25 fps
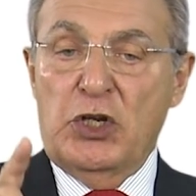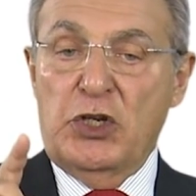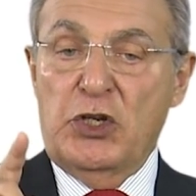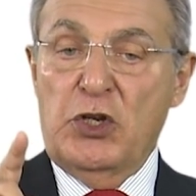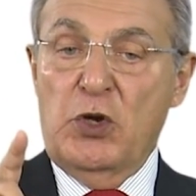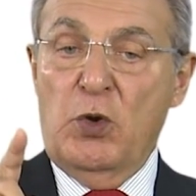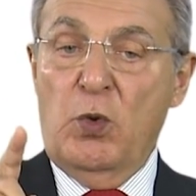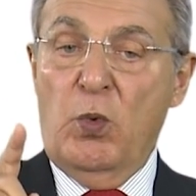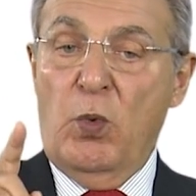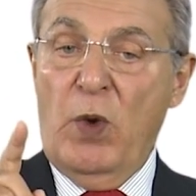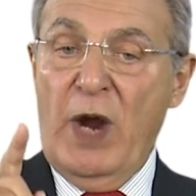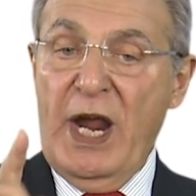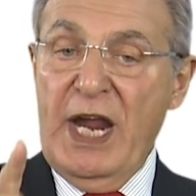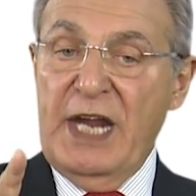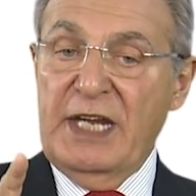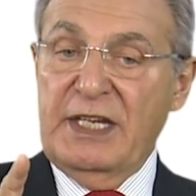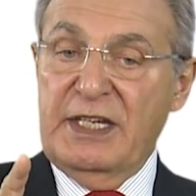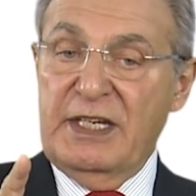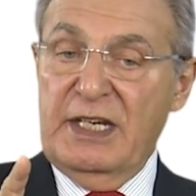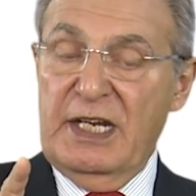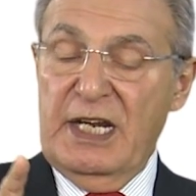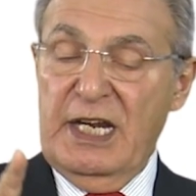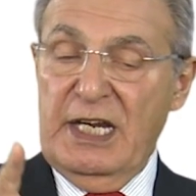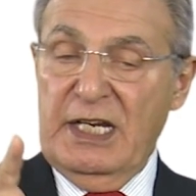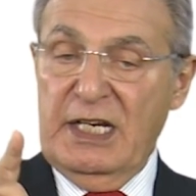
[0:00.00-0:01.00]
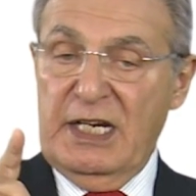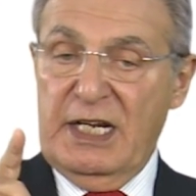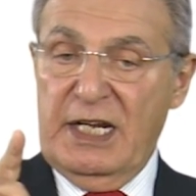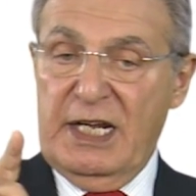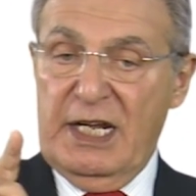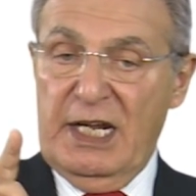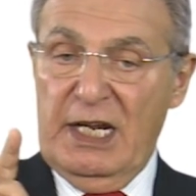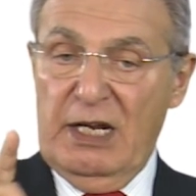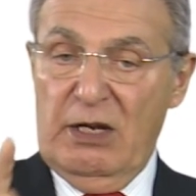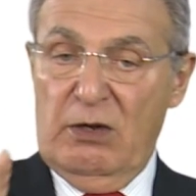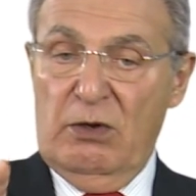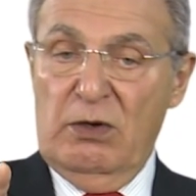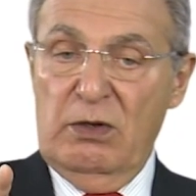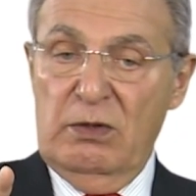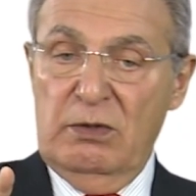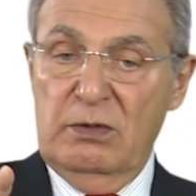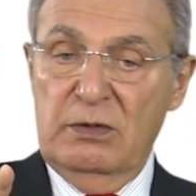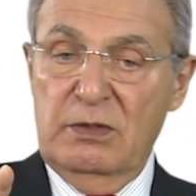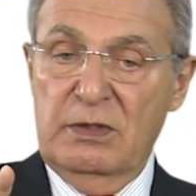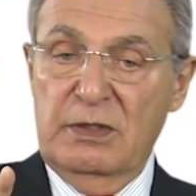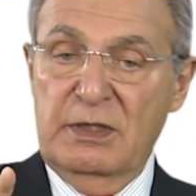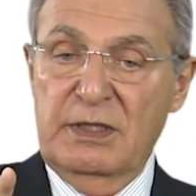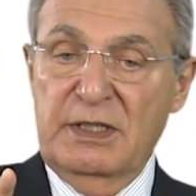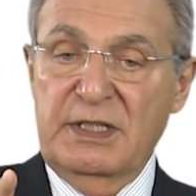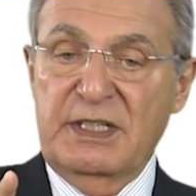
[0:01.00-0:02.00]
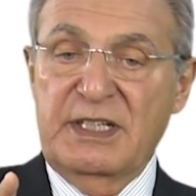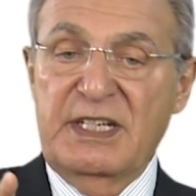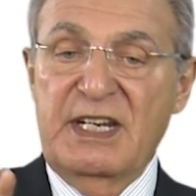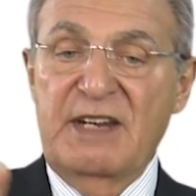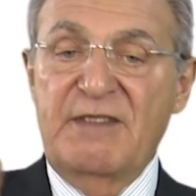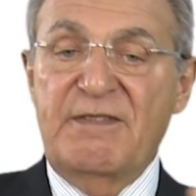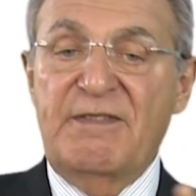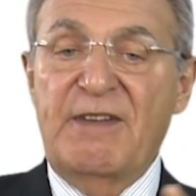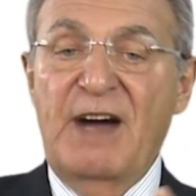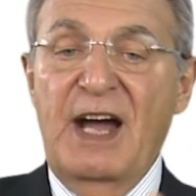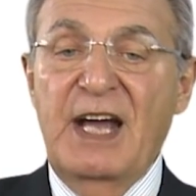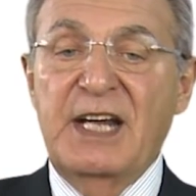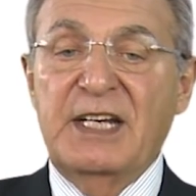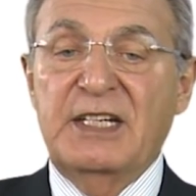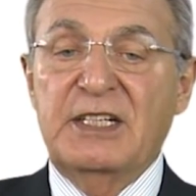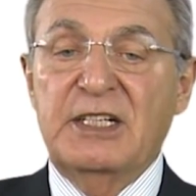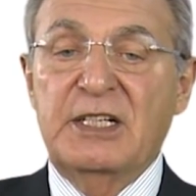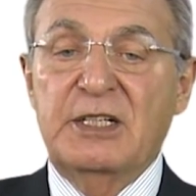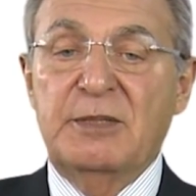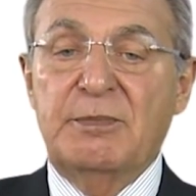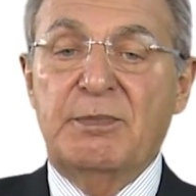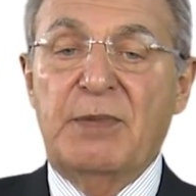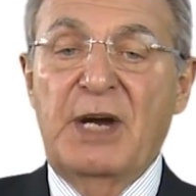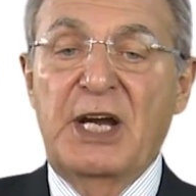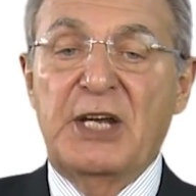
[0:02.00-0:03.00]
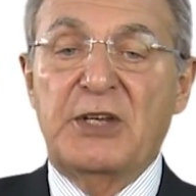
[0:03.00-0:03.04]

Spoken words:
your weight in kilo divided